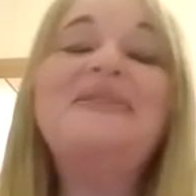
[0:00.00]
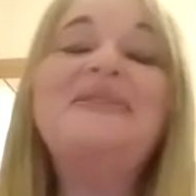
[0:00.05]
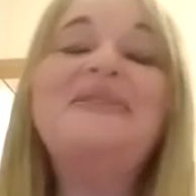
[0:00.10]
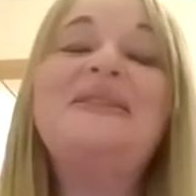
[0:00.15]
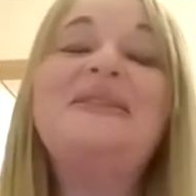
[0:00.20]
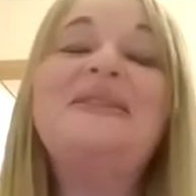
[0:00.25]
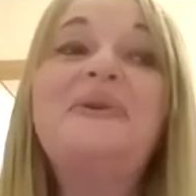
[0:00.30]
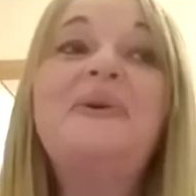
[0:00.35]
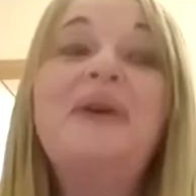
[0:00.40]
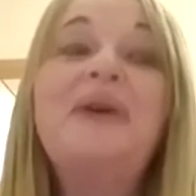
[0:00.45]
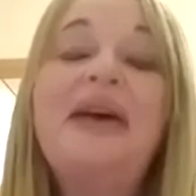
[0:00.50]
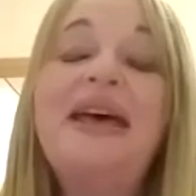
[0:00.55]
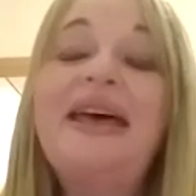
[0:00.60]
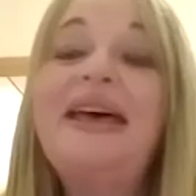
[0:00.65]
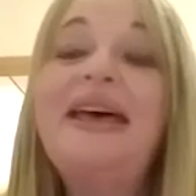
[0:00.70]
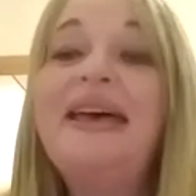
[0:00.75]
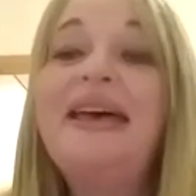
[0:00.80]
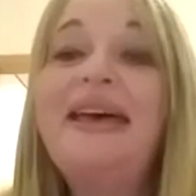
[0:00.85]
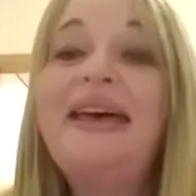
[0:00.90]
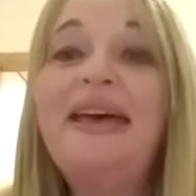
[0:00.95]
So
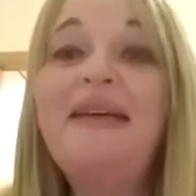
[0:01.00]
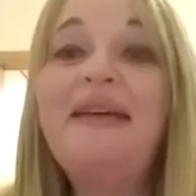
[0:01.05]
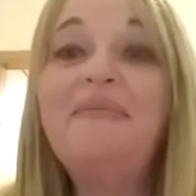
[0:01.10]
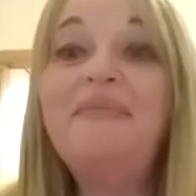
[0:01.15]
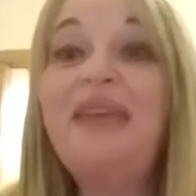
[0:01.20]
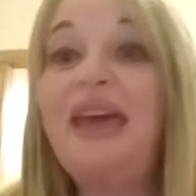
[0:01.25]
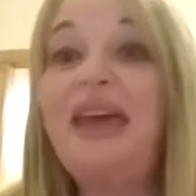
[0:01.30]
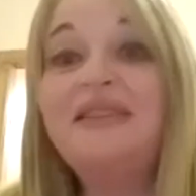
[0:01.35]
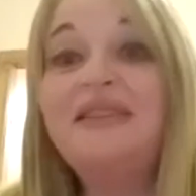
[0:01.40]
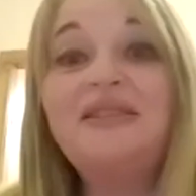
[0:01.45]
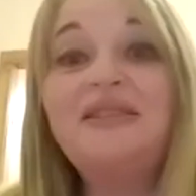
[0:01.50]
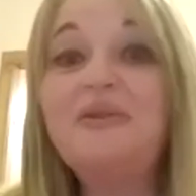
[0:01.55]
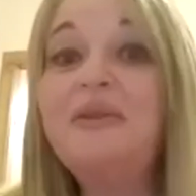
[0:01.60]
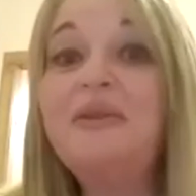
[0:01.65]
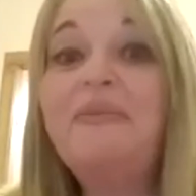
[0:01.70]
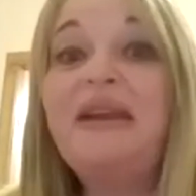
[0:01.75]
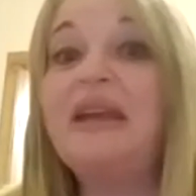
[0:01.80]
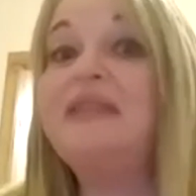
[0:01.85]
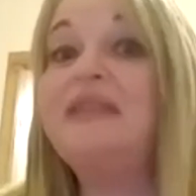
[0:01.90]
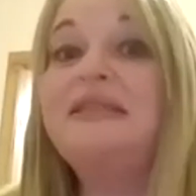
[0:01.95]
so the
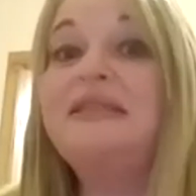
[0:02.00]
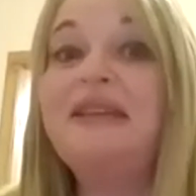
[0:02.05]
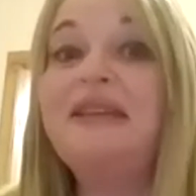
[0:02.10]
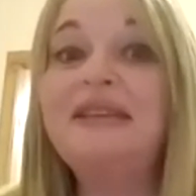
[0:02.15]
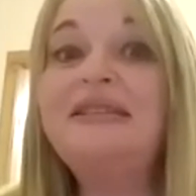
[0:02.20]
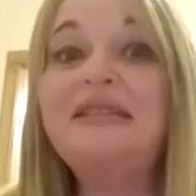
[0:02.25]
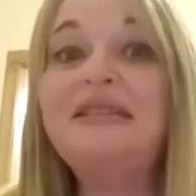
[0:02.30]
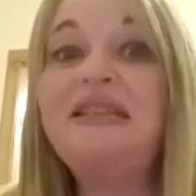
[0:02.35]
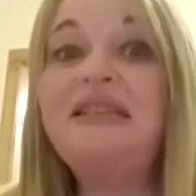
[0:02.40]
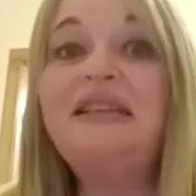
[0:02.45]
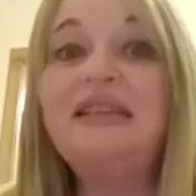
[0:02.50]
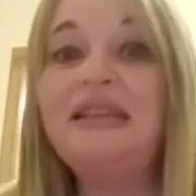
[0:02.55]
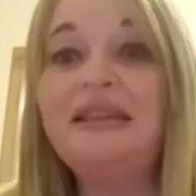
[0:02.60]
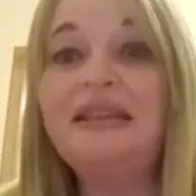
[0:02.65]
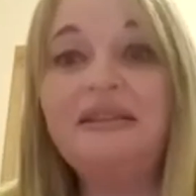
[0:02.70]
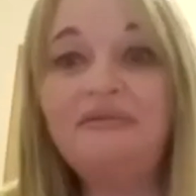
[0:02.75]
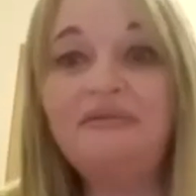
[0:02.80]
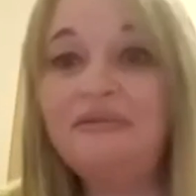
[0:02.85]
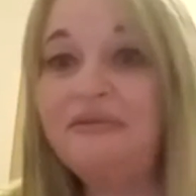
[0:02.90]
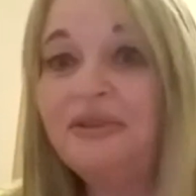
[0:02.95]
minute I started
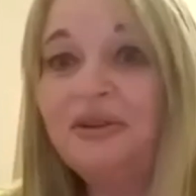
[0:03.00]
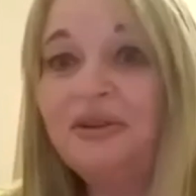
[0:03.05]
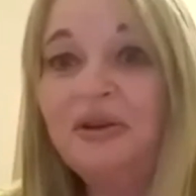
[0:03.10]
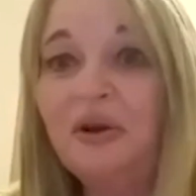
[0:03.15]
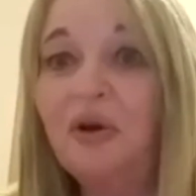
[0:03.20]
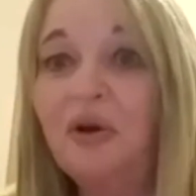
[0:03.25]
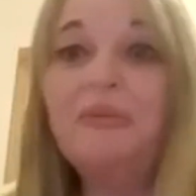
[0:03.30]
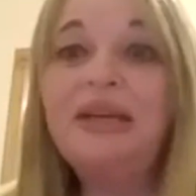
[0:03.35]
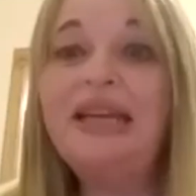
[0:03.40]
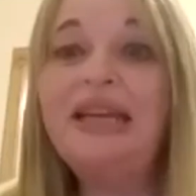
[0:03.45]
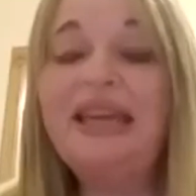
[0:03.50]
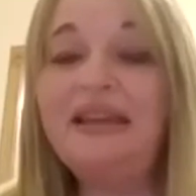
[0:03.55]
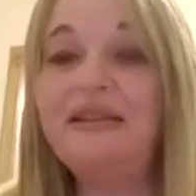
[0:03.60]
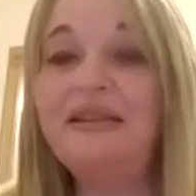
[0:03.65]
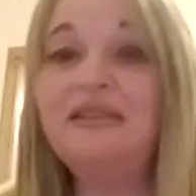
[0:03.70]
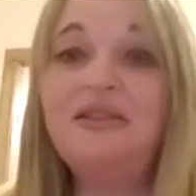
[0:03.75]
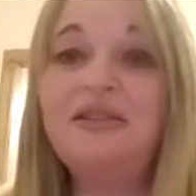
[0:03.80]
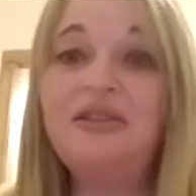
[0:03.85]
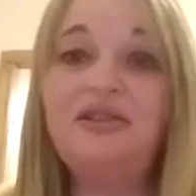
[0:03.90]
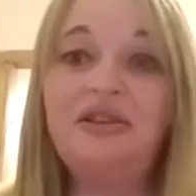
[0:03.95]
eating normally
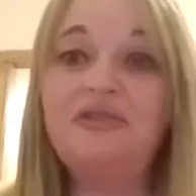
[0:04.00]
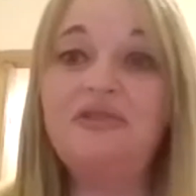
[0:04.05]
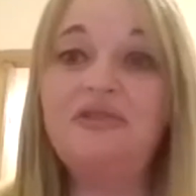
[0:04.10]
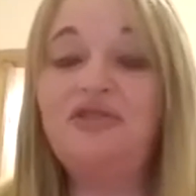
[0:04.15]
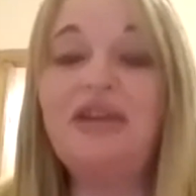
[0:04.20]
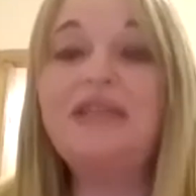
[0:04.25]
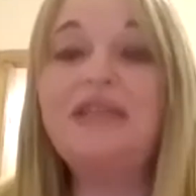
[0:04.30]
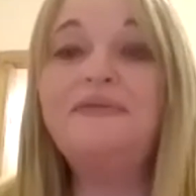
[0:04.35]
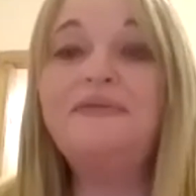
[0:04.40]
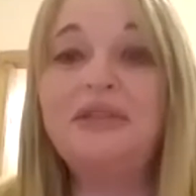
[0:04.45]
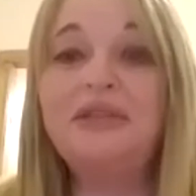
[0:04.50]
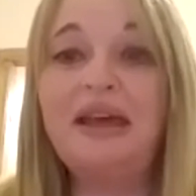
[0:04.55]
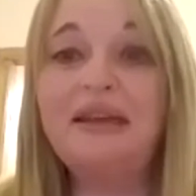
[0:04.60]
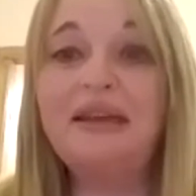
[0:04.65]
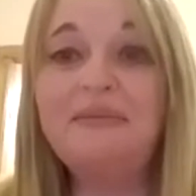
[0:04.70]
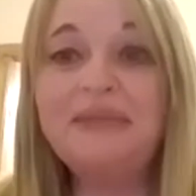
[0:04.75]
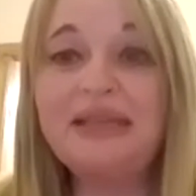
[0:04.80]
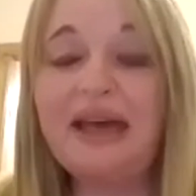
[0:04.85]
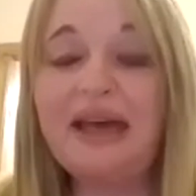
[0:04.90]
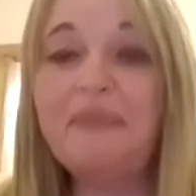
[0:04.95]
and stressful
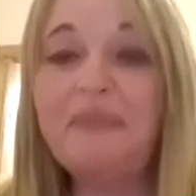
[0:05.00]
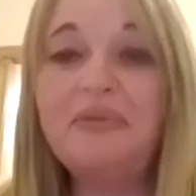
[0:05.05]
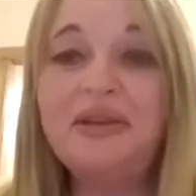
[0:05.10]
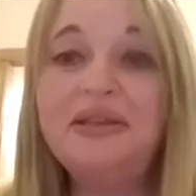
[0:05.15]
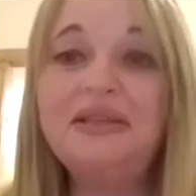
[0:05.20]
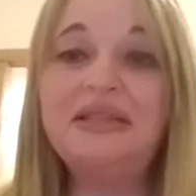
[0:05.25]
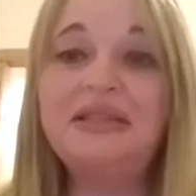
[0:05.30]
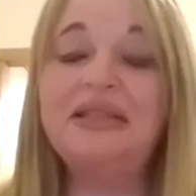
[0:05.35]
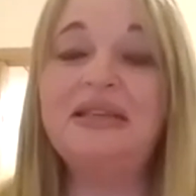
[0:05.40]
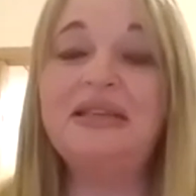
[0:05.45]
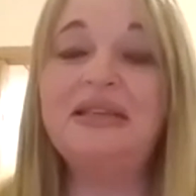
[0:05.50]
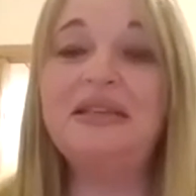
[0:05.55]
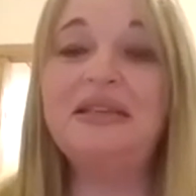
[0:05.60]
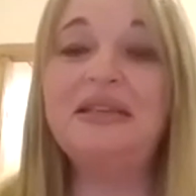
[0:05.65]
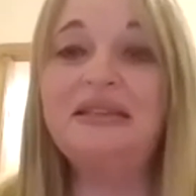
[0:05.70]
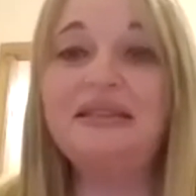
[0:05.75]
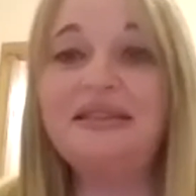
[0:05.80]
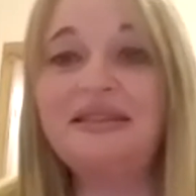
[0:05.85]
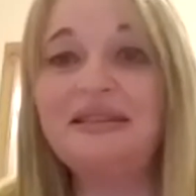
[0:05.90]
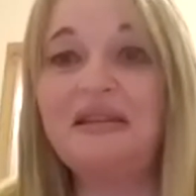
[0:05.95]
times happened
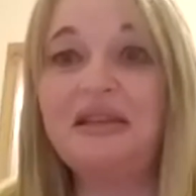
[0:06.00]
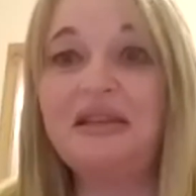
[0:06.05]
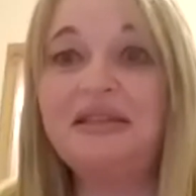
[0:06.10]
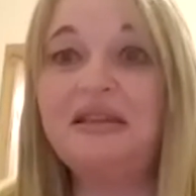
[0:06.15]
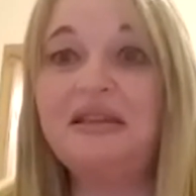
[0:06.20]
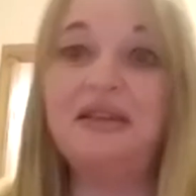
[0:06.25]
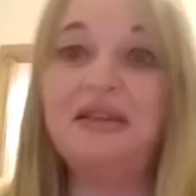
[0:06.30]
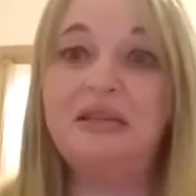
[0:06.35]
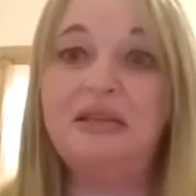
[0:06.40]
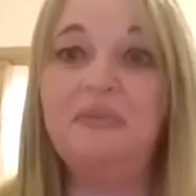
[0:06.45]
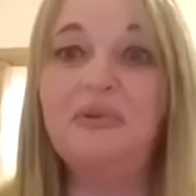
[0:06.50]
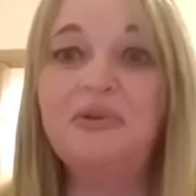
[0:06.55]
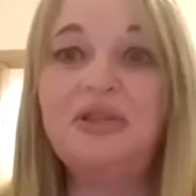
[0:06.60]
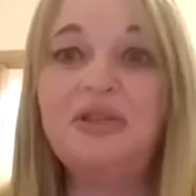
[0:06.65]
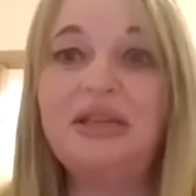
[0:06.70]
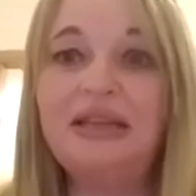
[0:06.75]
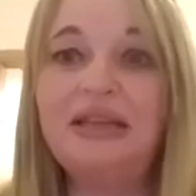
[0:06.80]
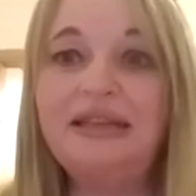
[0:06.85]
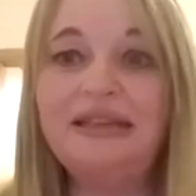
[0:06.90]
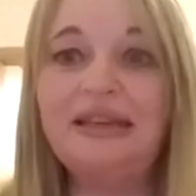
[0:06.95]
and I started
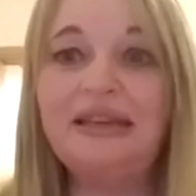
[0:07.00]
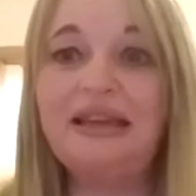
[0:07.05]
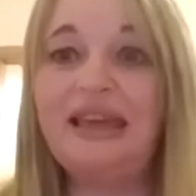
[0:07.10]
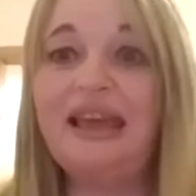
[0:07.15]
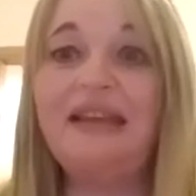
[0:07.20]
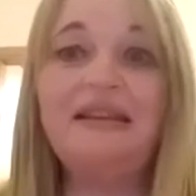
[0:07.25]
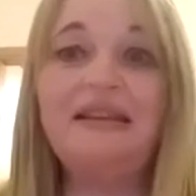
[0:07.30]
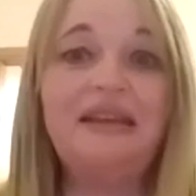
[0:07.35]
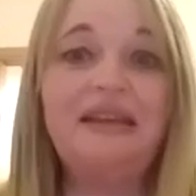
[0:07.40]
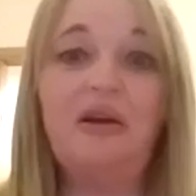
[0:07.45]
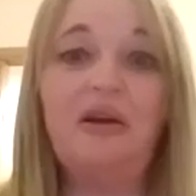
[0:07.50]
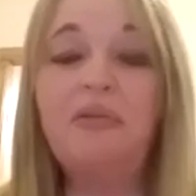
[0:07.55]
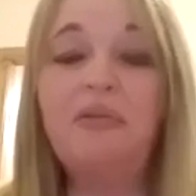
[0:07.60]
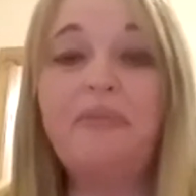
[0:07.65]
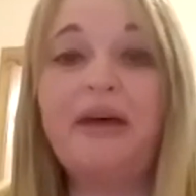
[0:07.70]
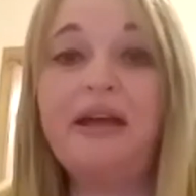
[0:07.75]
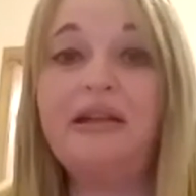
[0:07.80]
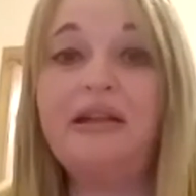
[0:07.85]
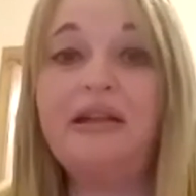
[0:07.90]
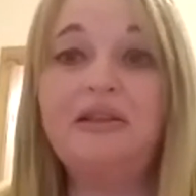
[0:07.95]
emotionally eating again, it all
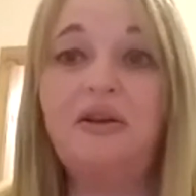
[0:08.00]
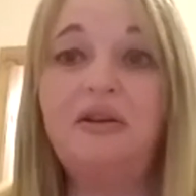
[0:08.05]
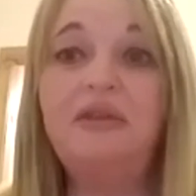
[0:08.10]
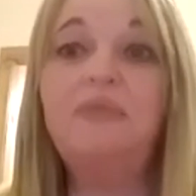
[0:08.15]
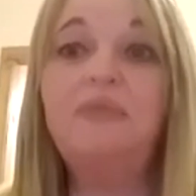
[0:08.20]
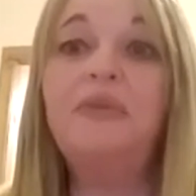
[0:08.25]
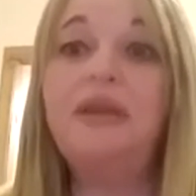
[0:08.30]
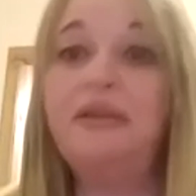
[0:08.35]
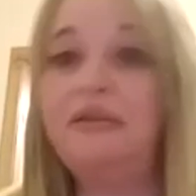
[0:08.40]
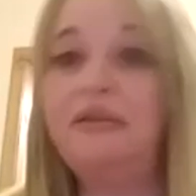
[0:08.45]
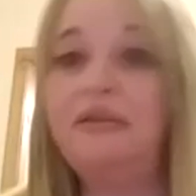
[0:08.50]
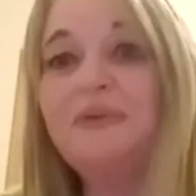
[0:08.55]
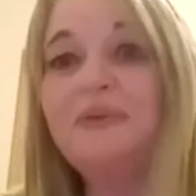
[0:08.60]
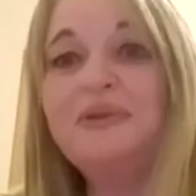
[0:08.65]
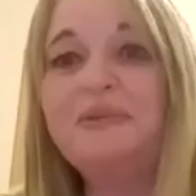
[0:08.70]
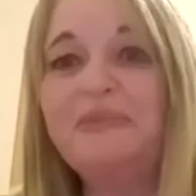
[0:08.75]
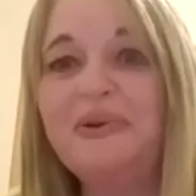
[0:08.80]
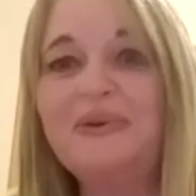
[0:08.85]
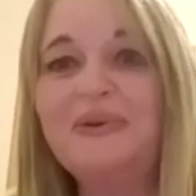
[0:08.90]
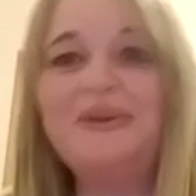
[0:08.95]
piled on with
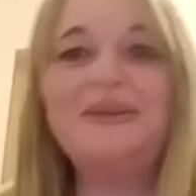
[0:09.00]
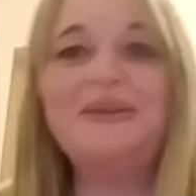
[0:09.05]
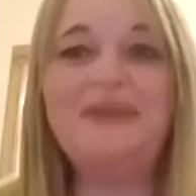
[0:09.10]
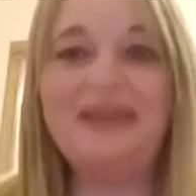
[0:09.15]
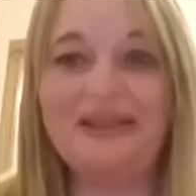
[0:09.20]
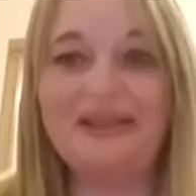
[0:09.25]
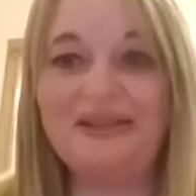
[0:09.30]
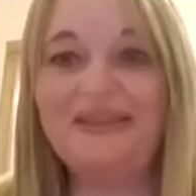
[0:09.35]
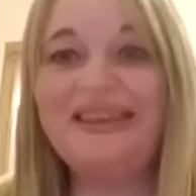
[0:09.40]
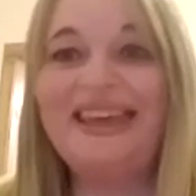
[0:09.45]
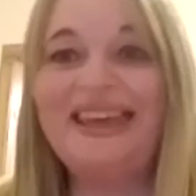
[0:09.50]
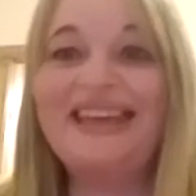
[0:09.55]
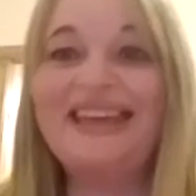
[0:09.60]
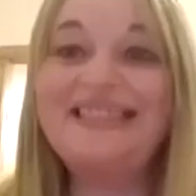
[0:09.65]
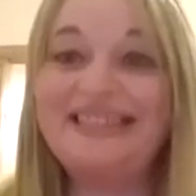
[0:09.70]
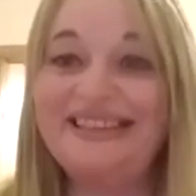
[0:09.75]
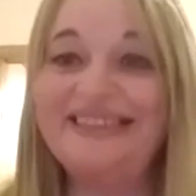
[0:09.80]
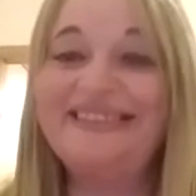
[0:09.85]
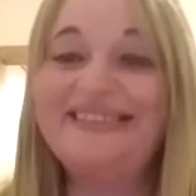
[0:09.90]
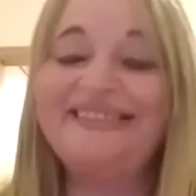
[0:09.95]
loads more as well. Yes.